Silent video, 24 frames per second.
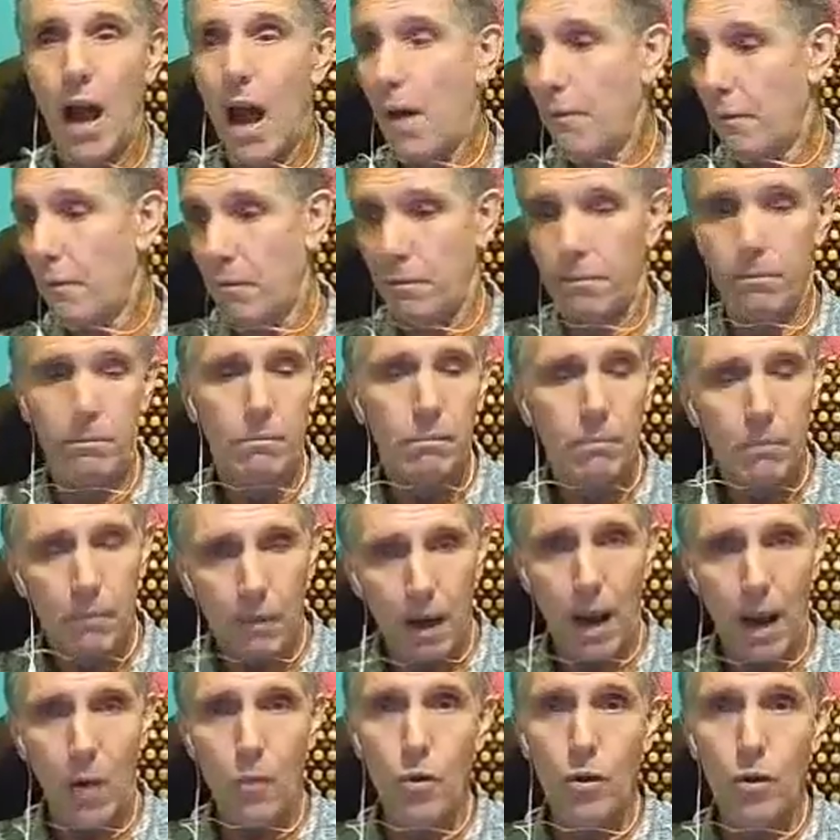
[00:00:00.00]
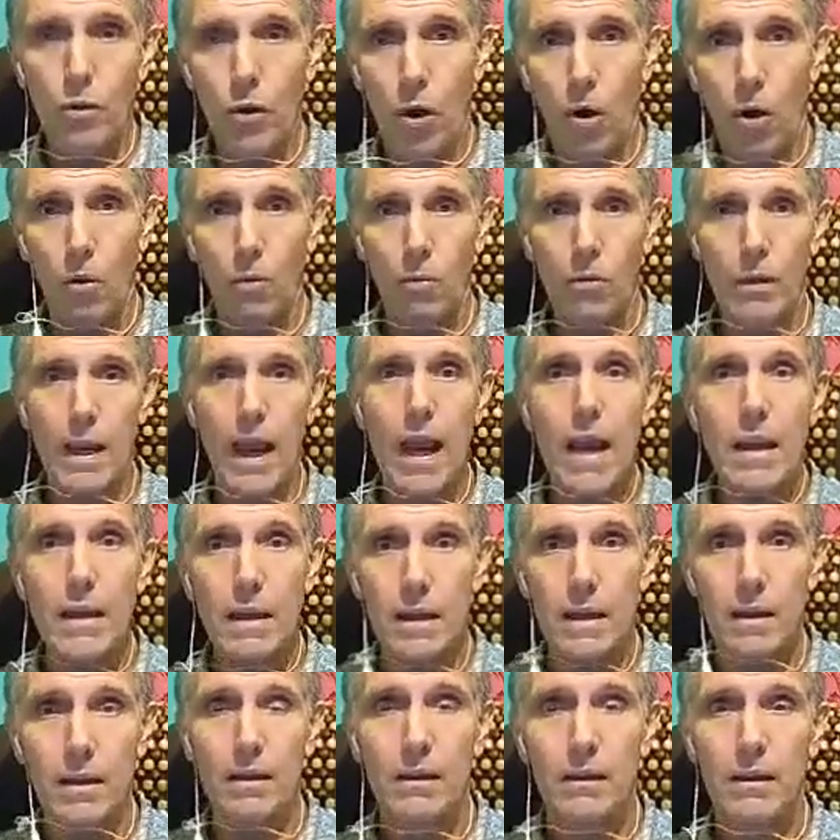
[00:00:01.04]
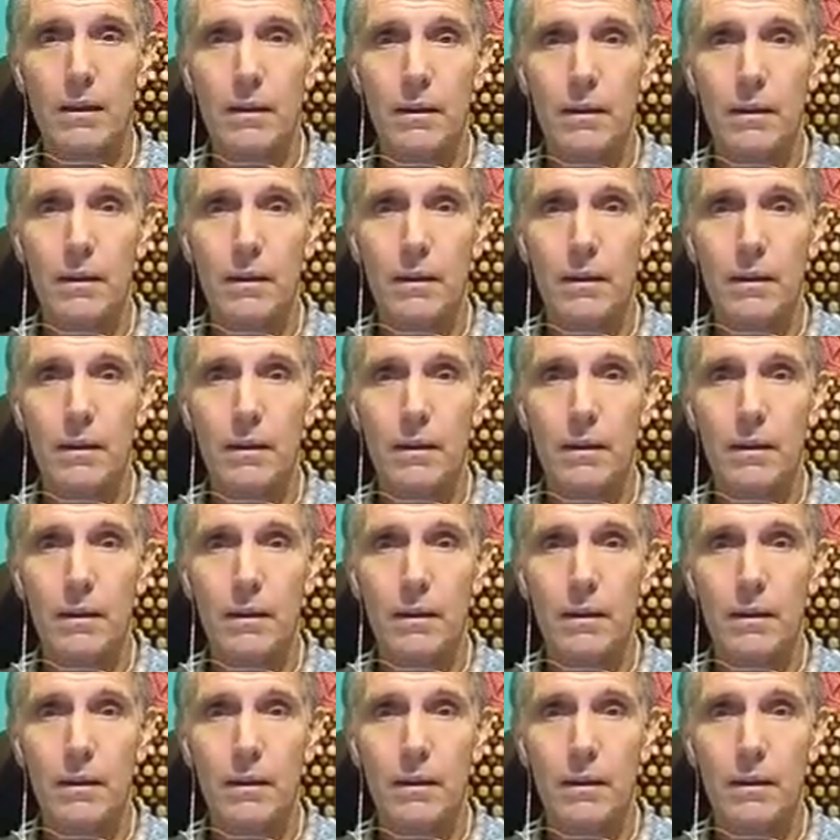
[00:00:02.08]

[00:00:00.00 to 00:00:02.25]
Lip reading: I want the whole cake.